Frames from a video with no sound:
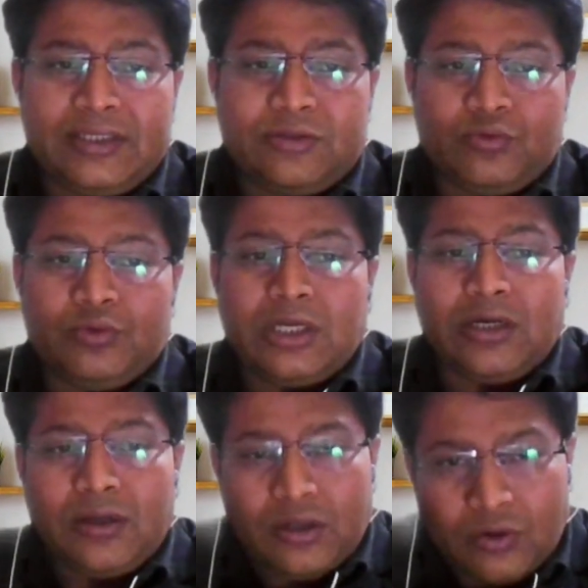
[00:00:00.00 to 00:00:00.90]
through the
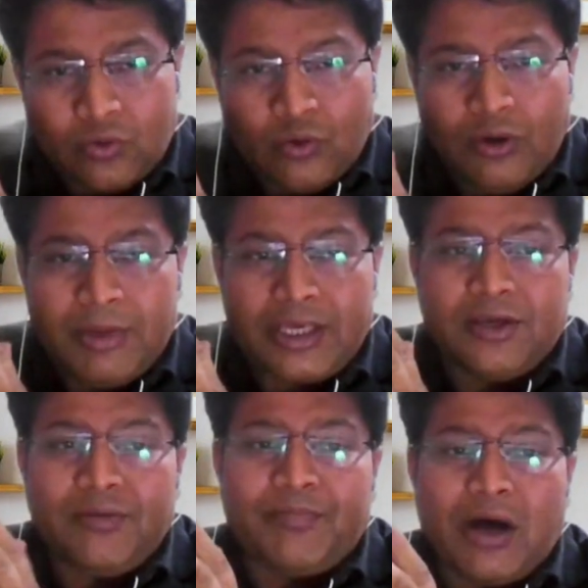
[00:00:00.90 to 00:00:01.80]
rule
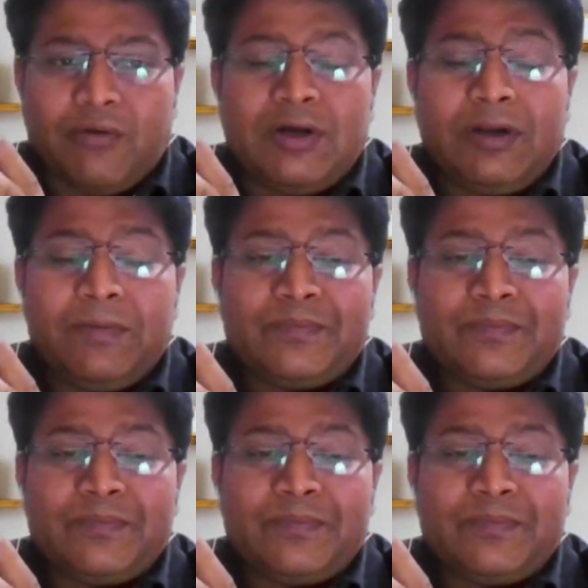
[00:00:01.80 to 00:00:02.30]
making power